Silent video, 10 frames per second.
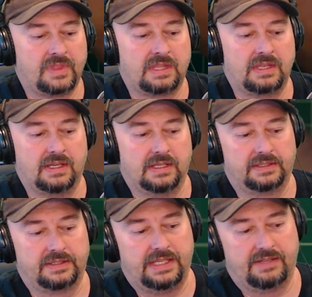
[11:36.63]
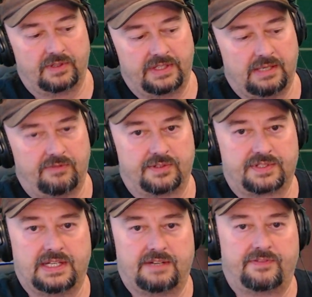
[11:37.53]
Uh, again, really helpful
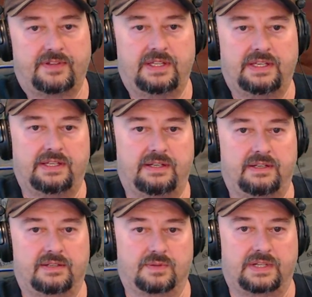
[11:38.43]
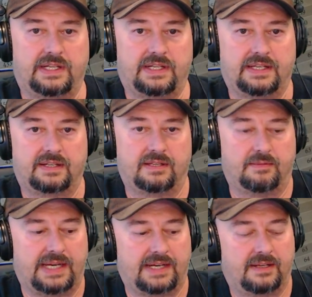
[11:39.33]
stuff. And as we're getting down to the
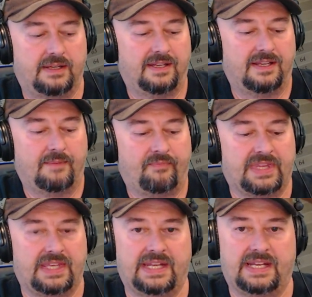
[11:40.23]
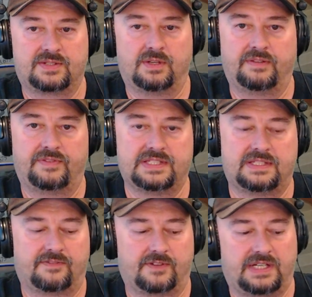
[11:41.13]
back, it has all of these
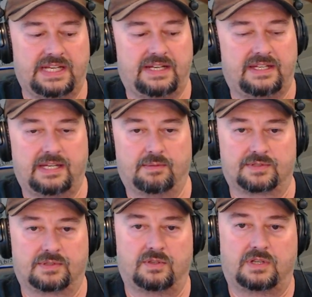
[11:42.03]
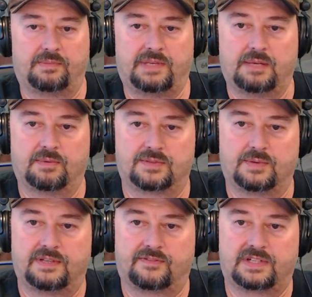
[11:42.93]
different data tables or lookup tables
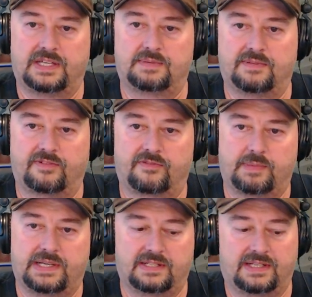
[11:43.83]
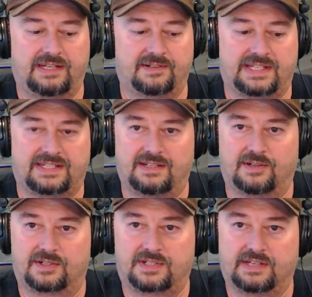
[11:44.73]
with different types of information. Like here's S D
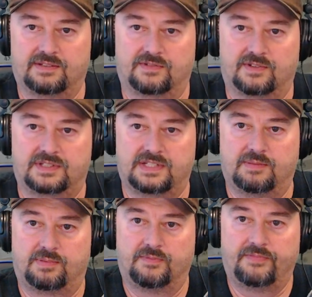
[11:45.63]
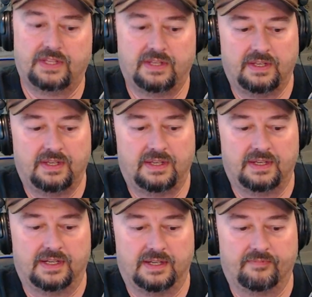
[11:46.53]
R channels, for example.
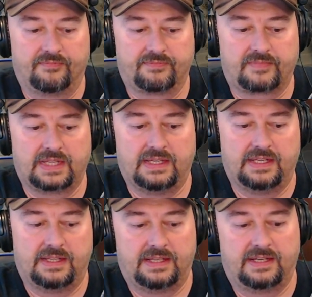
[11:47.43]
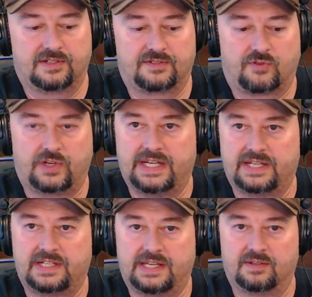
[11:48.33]
Um, and then here's Freenet
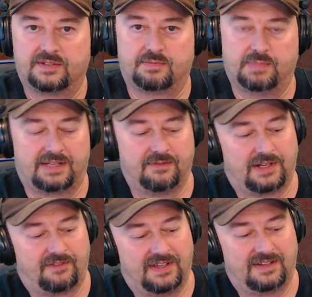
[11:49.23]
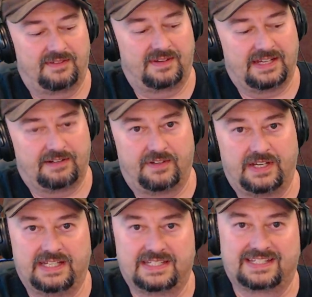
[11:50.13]
channels. But what I found kind of
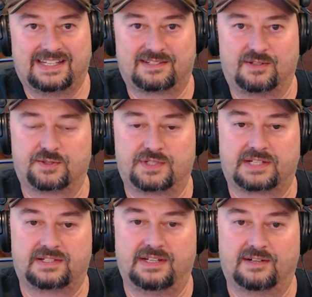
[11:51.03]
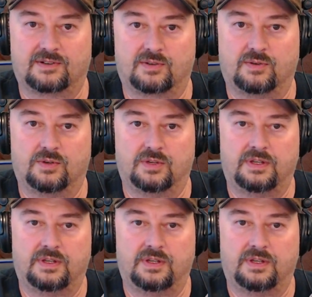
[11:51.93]
funny is it has a whole section here on